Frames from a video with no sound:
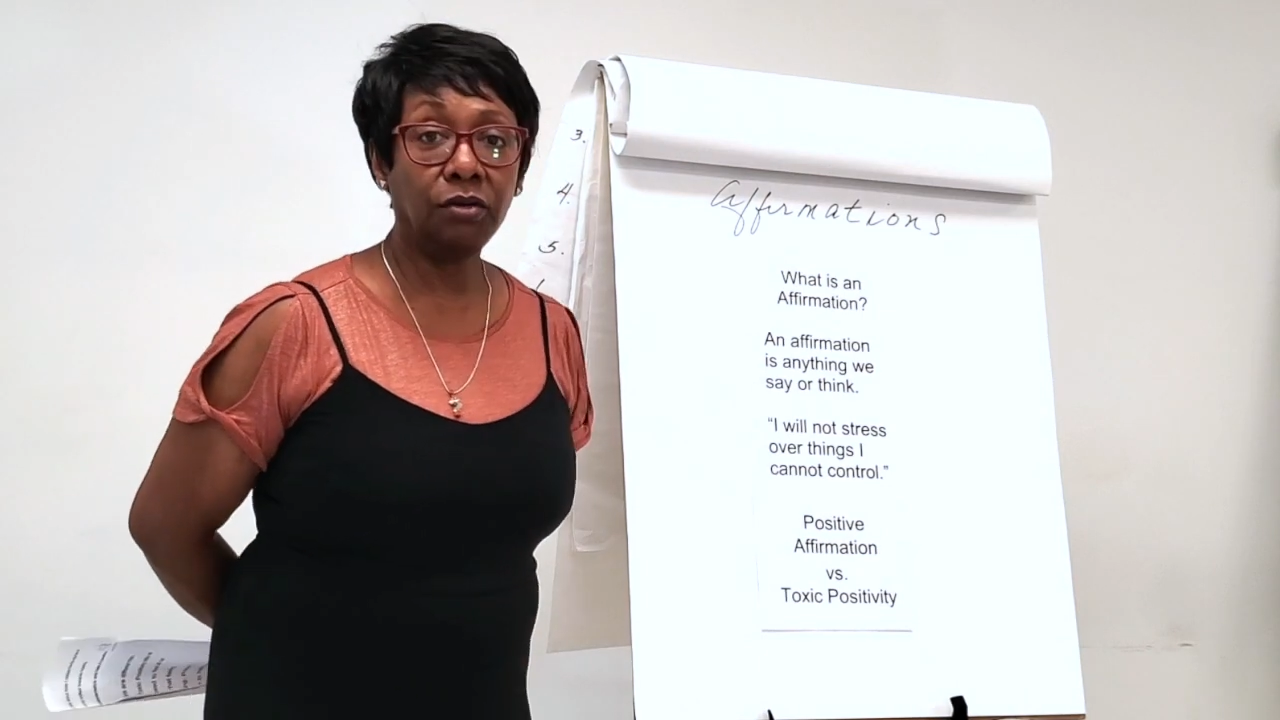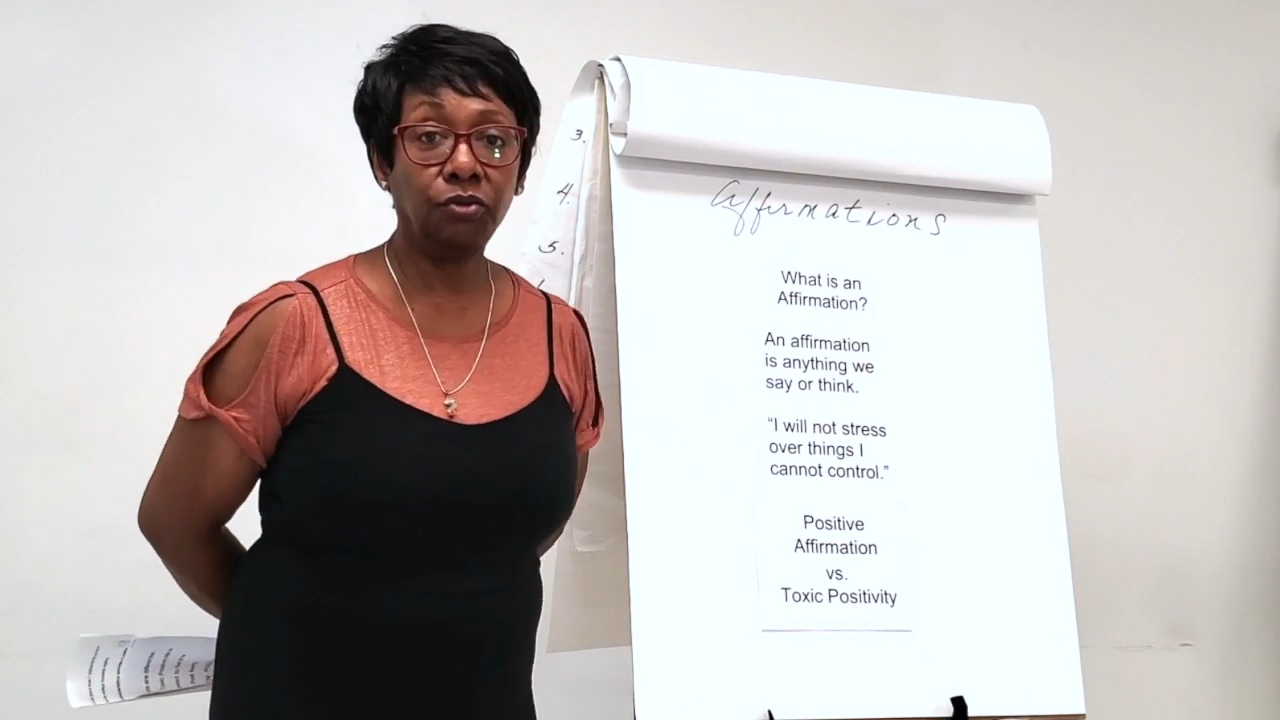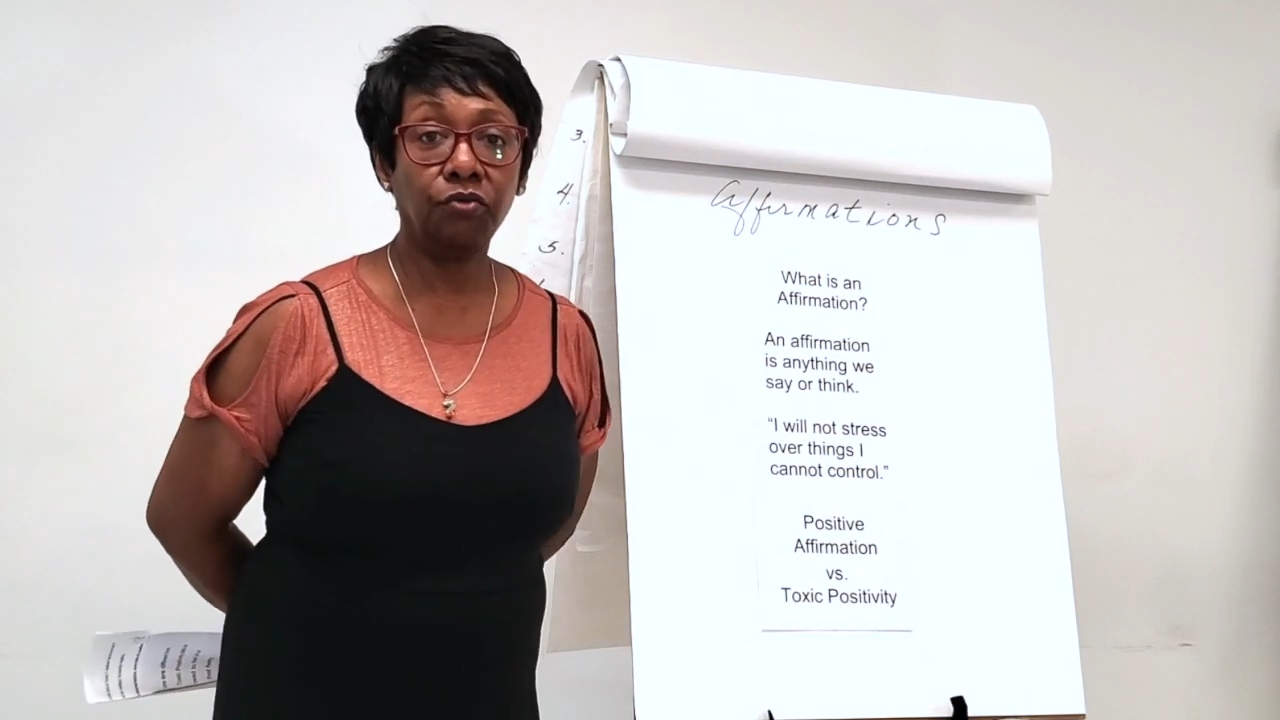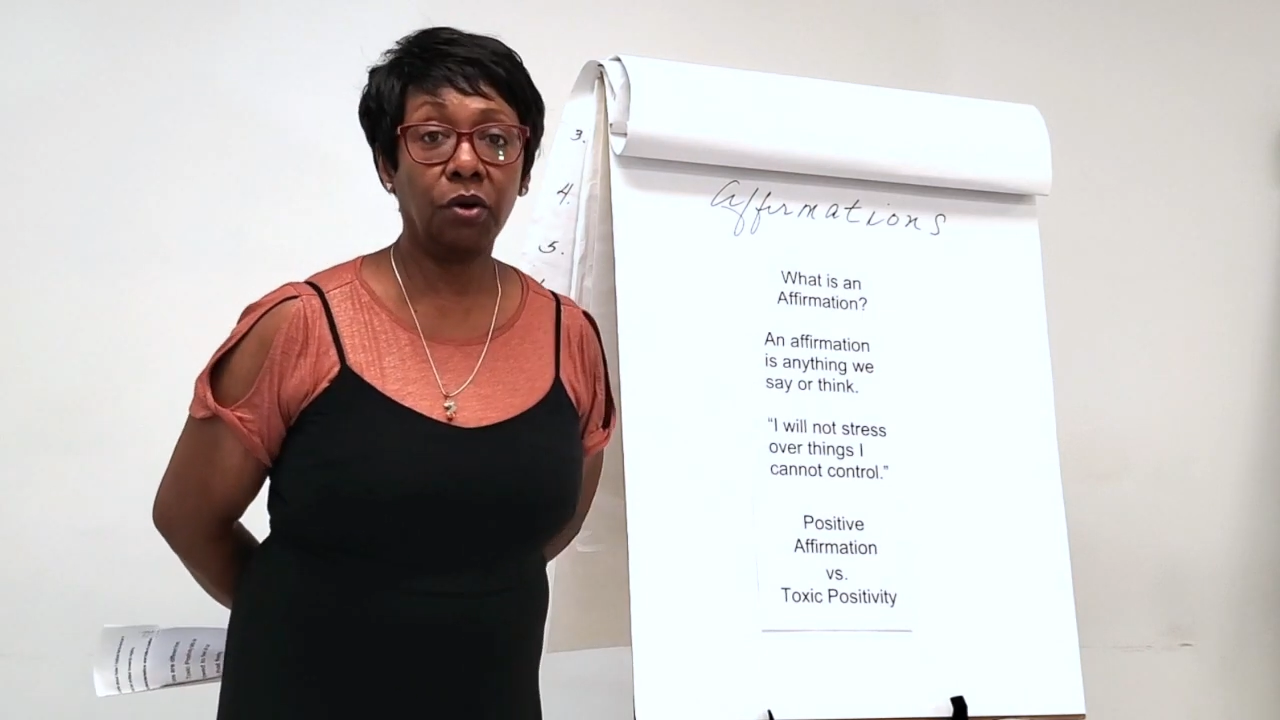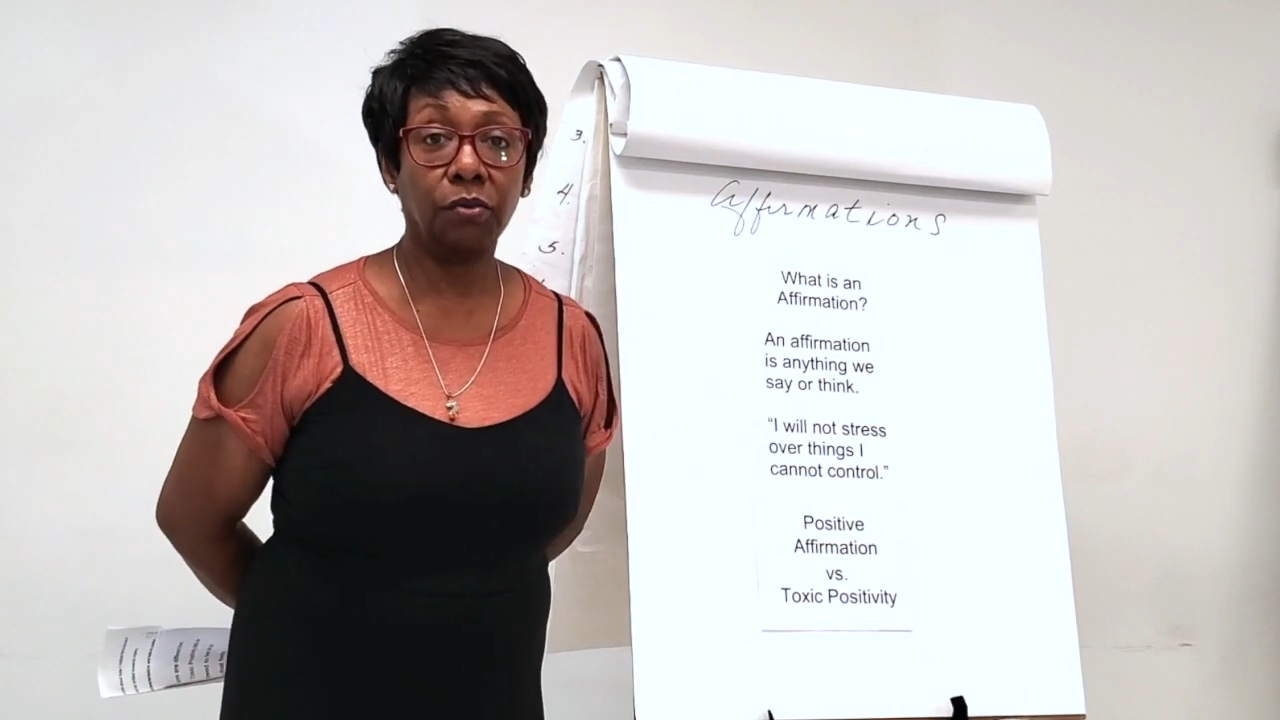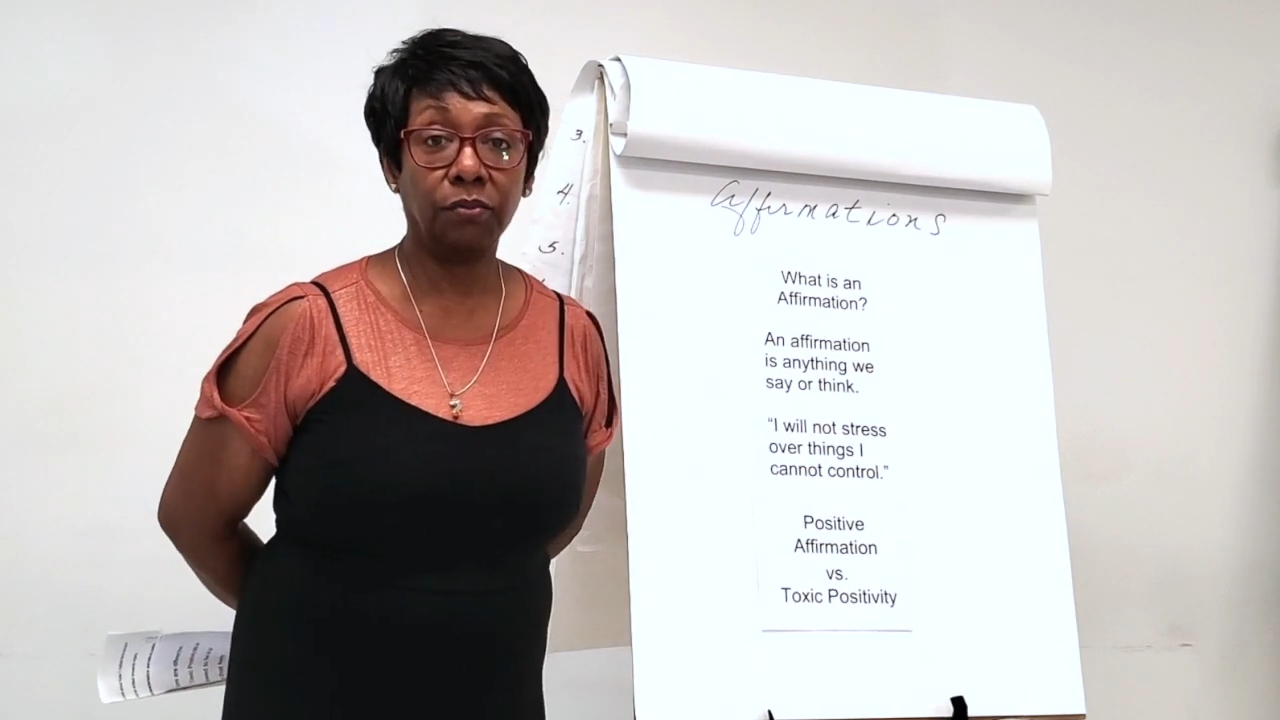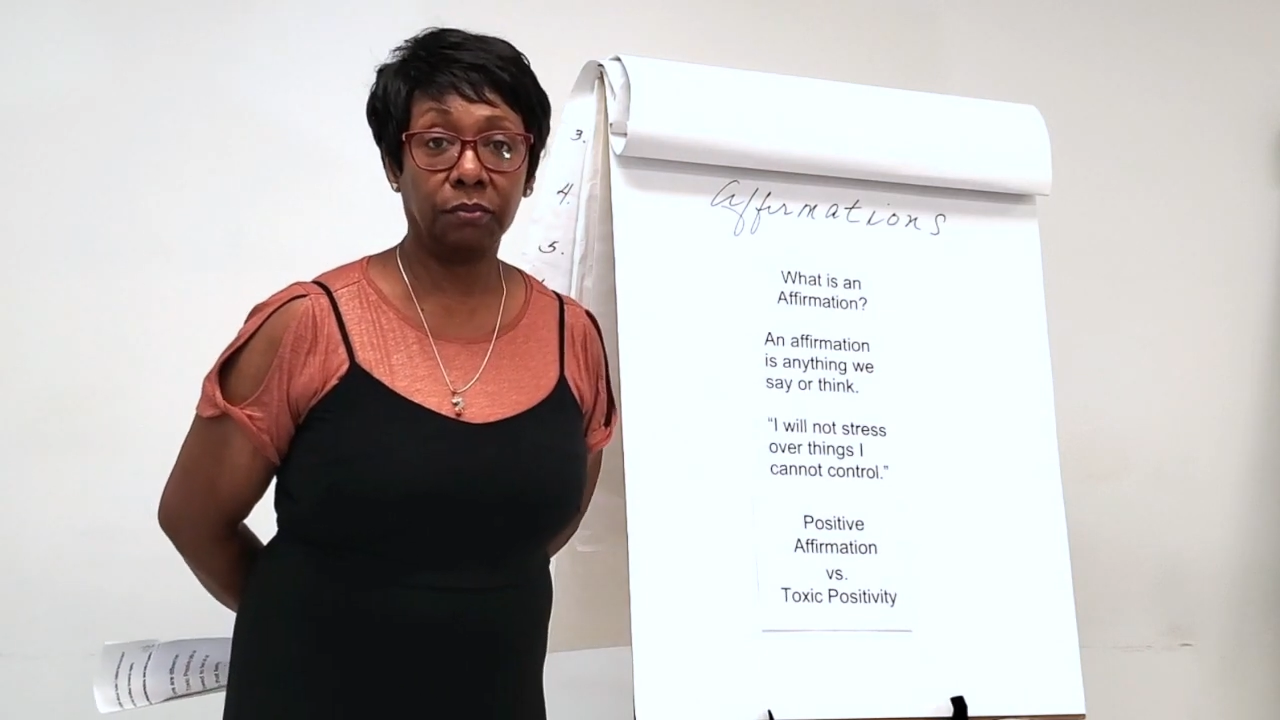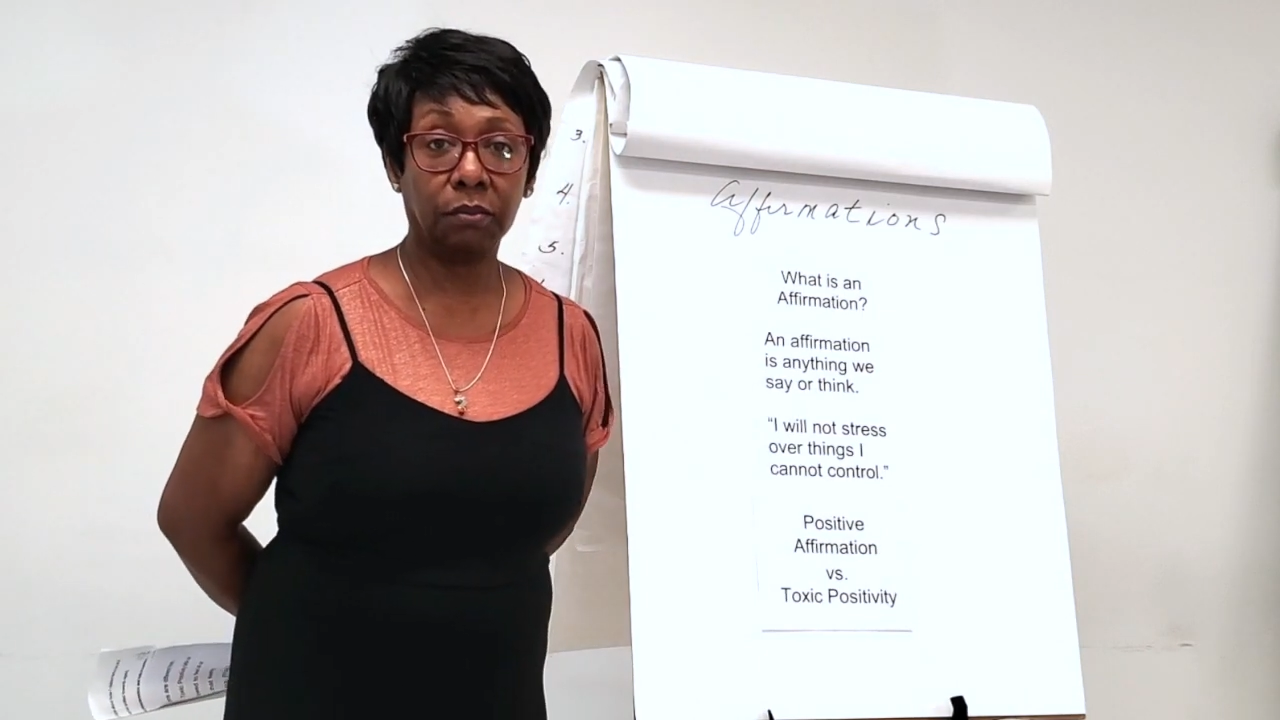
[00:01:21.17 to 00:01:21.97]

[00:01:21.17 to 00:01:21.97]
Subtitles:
control.